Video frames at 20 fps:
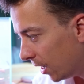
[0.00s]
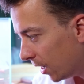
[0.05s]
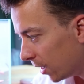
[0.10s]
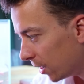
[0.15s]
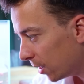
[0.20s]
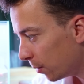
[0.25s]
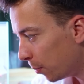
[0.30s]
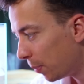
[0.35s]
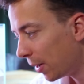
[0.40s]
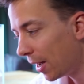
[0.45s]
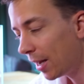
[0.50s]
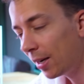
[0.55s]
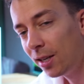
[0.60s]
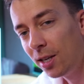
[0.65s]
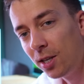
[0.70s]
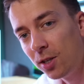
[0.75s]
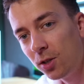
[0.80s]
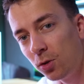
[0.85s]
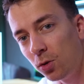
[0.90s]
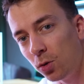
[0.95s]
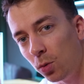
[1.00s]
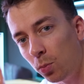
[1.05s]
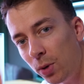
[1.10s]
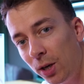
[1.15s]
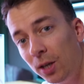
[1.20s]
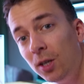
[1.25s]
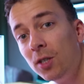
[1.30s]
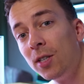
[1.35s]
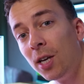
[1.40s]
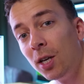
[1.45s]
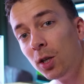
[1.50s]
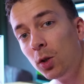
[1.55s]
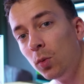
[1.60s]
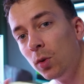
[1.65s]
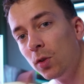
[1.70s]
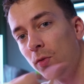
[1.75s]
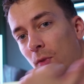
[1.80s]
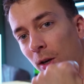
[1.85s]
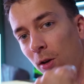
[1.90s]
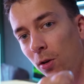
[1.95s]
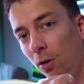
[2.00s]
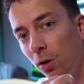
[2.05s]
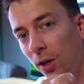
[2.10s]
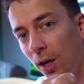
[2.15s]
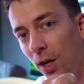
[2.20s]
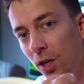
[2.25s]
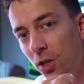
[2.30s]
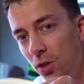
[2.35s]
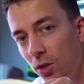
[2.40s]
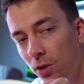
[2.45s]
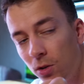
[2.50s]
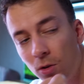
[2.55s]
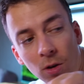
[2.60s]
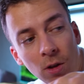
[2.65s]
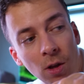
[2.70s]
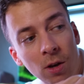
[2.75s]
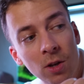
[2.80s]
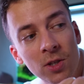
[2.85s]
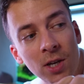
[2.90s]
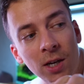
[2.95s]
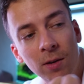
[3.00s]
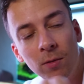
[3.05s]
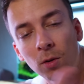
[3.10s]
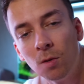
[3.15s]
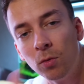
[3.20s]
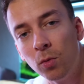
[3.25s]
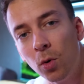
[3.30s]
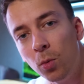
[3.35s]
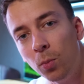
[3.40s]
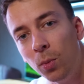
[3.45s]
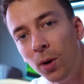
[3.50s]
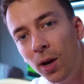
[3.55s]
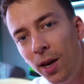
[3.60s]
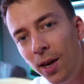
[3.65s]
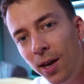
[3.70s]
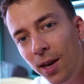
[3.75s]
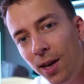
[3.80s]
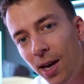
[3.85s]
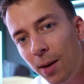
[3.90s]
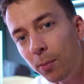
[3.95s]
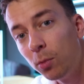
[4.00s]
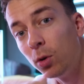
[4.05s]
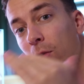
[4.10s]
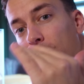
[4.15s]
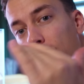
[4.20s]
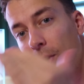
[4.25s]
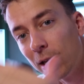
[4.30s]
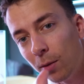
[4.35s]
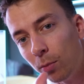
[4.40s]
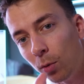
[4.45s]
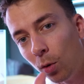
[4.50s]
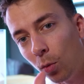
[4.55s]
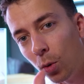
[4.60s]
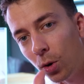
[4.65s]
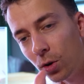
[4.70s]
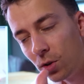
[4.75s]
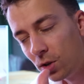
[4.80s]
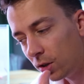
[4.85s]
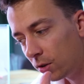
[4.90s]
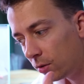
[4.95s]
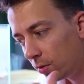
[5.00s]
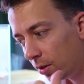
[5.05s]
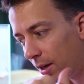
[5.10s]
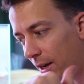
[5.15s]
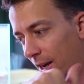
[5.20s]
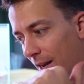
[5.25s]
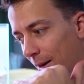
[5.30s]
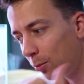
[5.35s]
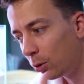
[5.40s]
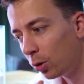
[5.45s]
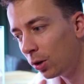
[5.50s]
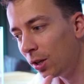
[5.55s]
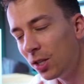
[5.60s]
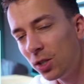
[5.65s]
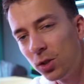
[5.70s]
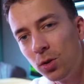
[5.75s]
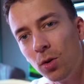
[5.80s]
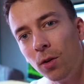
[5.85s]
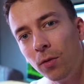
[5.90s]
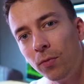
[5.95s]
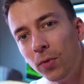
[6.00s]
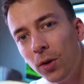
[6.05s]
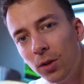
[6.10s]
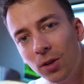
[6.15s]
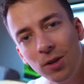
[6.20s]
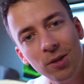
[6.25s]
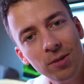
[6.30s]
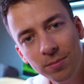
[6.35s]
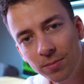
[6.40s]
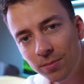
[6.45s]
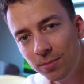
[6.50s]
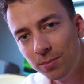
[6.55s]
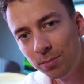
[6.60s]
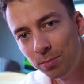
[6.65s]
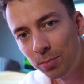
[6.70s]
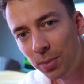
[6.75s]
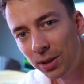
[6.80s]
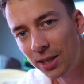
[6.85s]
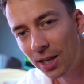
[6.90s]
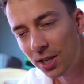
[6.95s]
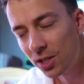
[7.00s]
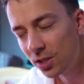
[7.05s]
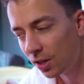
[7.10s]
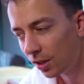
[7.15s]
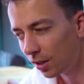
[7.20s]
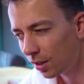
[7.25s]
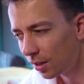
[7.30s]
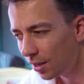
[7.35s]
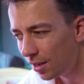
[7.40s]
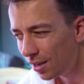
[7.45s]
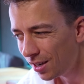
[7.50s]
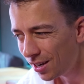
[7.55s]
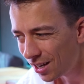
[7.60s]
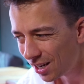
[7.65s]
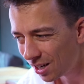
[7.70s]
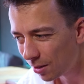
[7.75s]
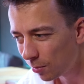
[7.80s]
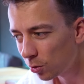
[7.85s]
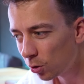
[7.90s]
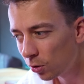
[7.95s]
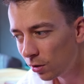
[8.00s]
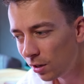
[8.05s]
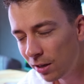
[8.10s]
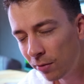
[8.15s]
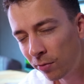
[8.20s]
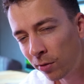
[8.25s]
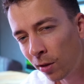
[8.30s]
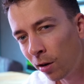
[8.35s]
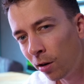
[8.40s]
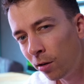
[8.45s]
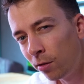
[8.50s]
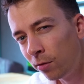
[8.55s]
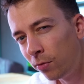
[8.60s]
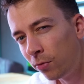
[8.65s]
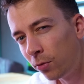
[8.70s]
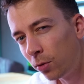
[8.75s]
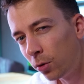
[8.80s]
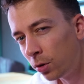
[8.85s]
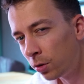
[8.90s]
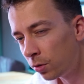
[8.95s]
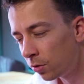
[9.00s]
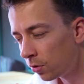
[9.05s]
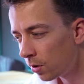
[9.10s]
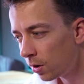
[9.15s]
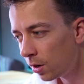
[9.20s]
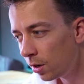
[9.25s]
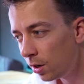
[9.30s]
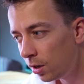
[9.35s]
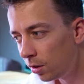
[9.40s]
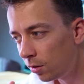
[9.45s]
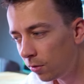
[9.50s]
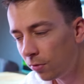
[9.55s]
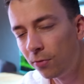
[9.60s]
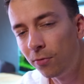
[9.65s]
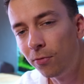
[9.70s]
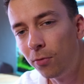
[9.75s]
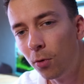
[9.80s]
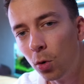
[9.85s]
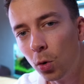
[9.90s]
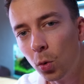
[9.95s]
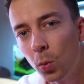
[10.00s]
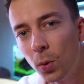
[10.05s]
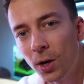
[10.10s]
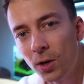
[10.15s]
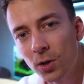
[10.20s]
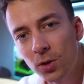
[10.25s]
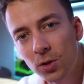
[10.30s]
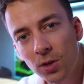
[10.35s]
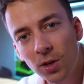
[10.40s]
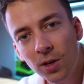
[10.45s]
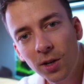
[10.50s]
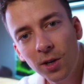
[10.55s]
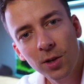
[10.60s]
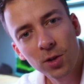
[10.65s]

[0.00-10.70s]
The plan is to bring this tank to its final location on the other side of the room. I'm going to fill up with water and I'm going to install a filter, but that's it. And I'm going to leave it alone for 3 to 4 weeks.